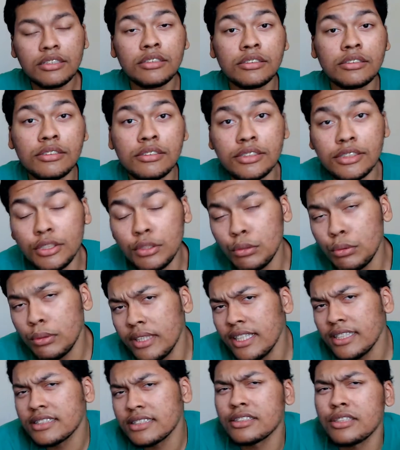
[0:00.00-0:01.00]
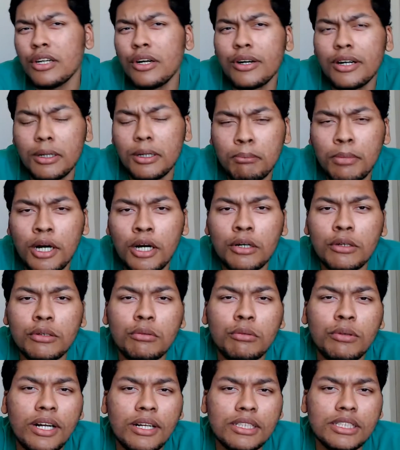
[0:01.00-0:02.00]
So let's talk about
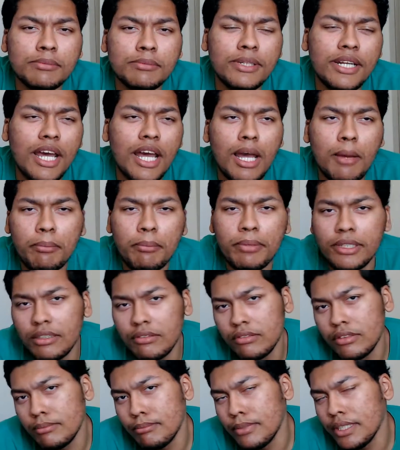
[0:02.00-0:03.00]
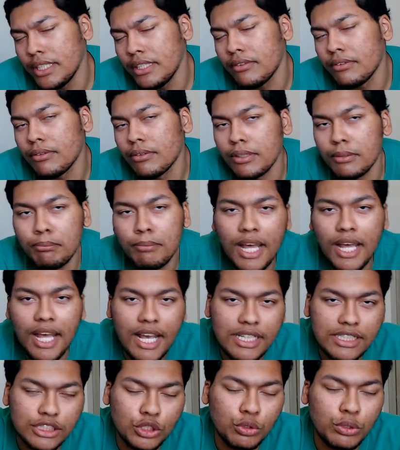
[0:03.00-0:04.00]
what's been happening with me for the
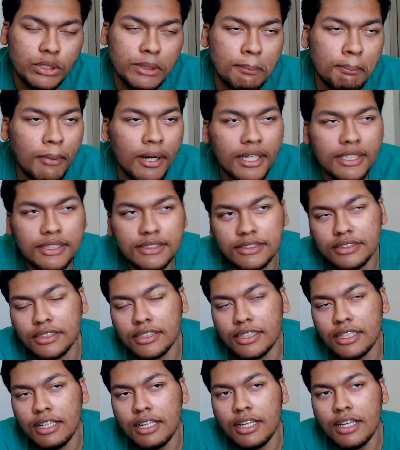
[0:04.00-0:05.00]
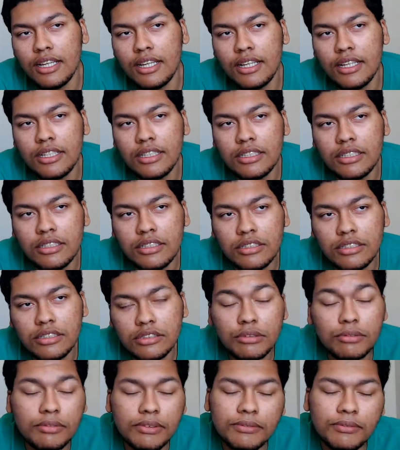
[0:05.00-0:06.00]
past 3 months.
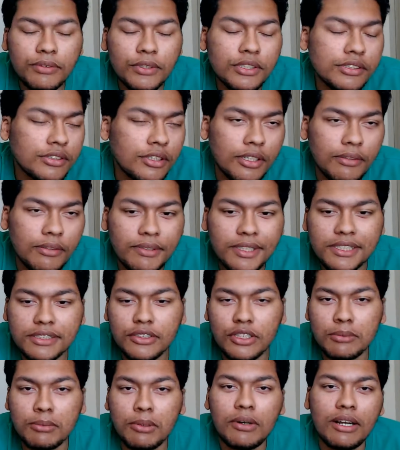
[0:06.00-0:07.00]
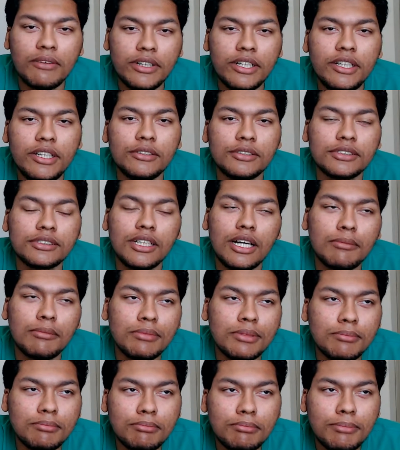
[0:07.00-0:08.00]
So first off, let's talk about why videos stopped.
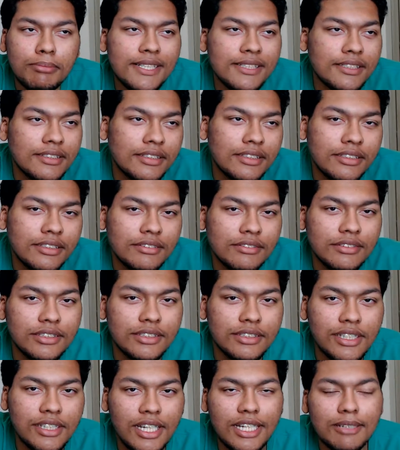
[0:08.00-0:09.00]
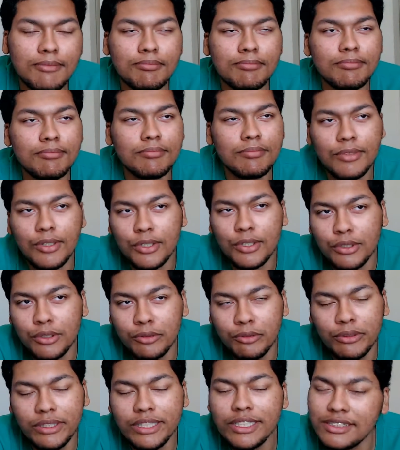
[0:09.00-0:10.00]
Basically, same old
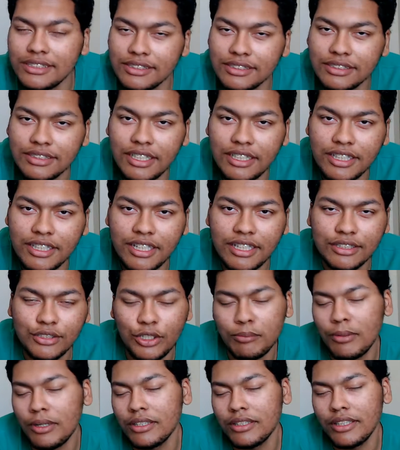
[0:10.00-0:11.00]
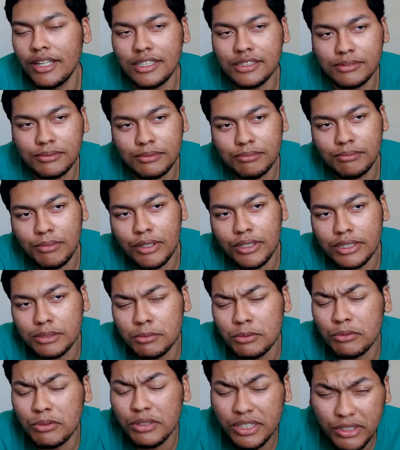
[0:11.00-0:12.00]
reasons I think I talked about in the last part. It's
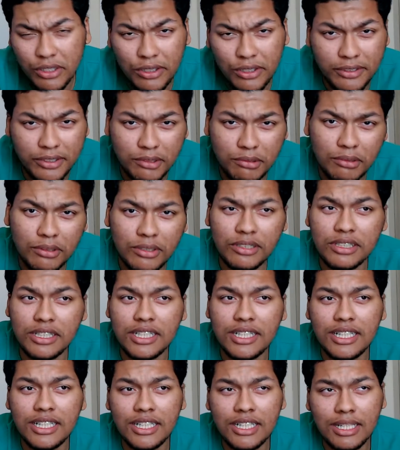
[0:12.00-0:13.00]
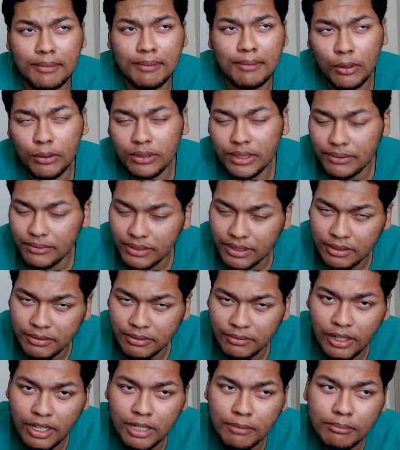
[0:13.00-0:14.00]
been really hard to work in my old living
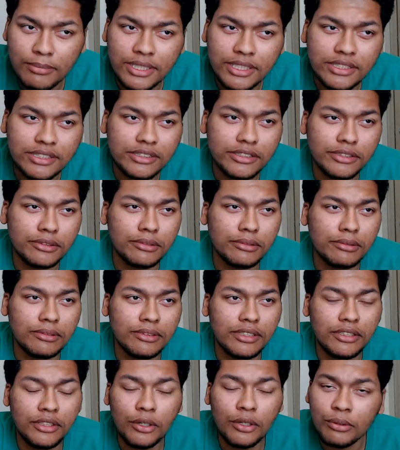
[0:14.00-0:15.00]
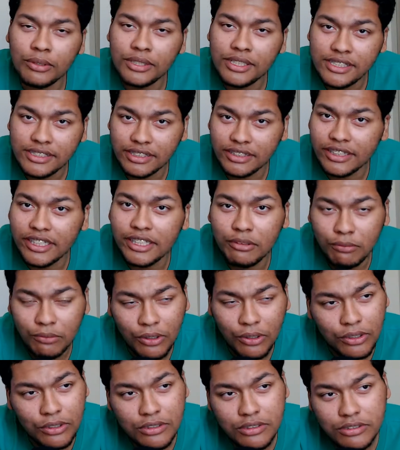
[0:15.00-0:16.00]
environment, to the noise, the thin
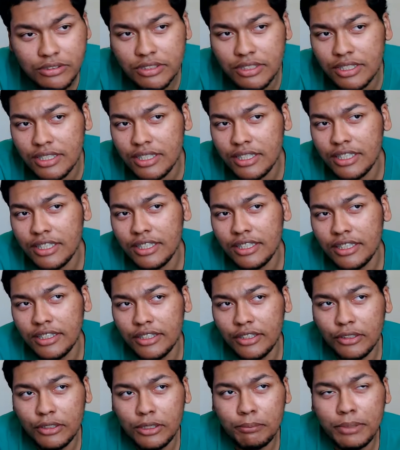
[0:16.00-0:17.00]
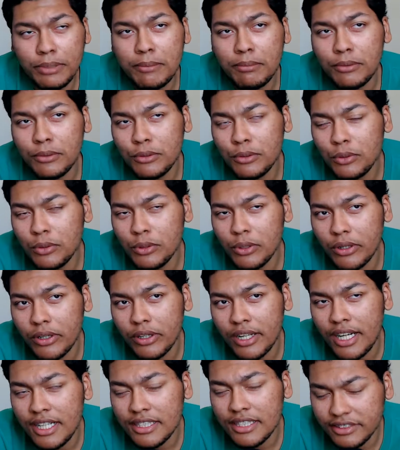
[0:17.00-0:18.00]
walls. The people who were
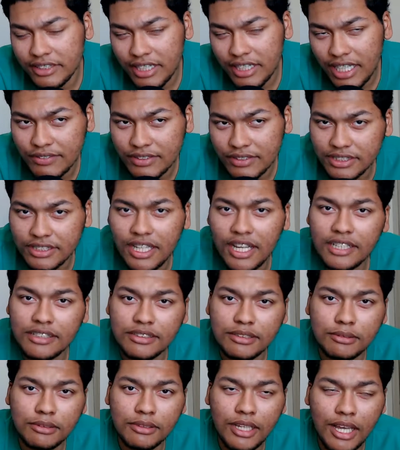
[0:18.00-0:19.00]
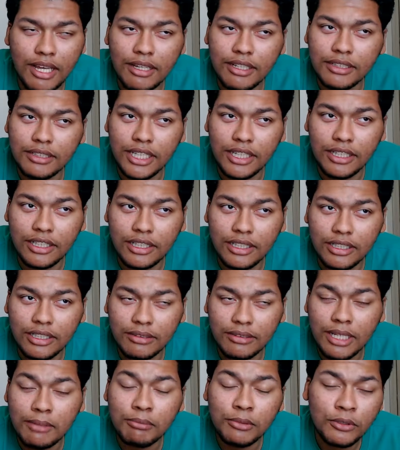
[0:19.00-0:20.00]
constantly having sex
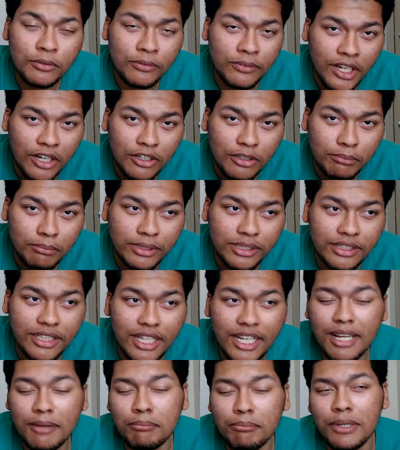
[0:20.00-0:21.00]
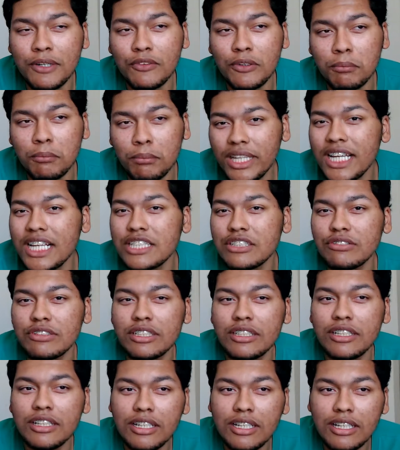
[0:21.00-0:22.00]
they moved out, but they have been replaced
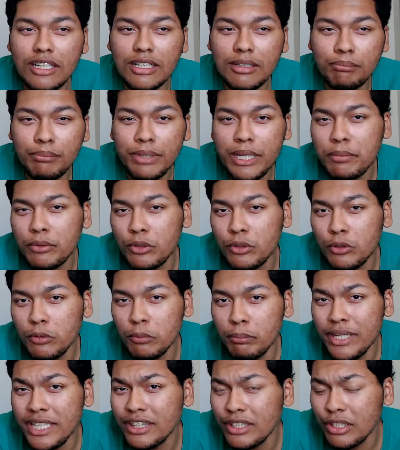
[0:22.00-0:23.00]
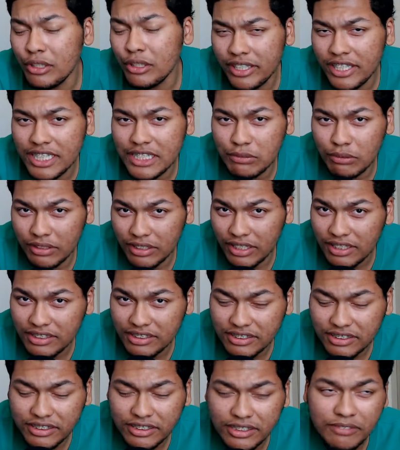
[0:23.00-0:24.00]
with people who beat their kids
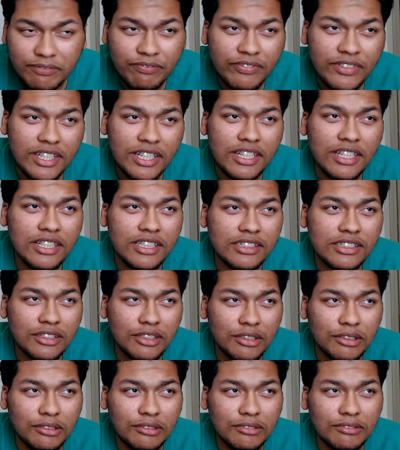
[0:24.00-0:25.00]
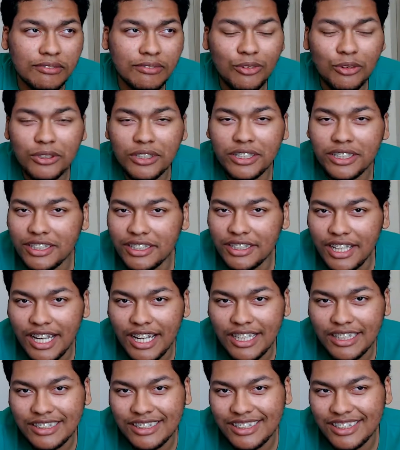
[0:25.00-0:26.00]
relentlessly. So really
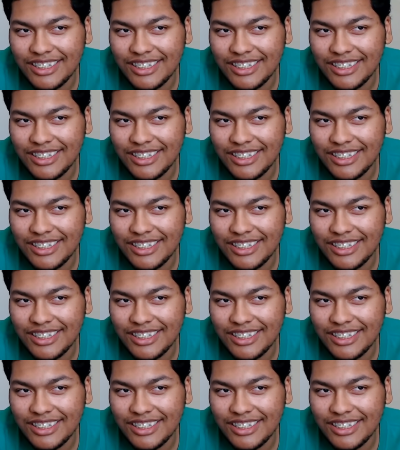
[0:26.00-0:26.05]
can't.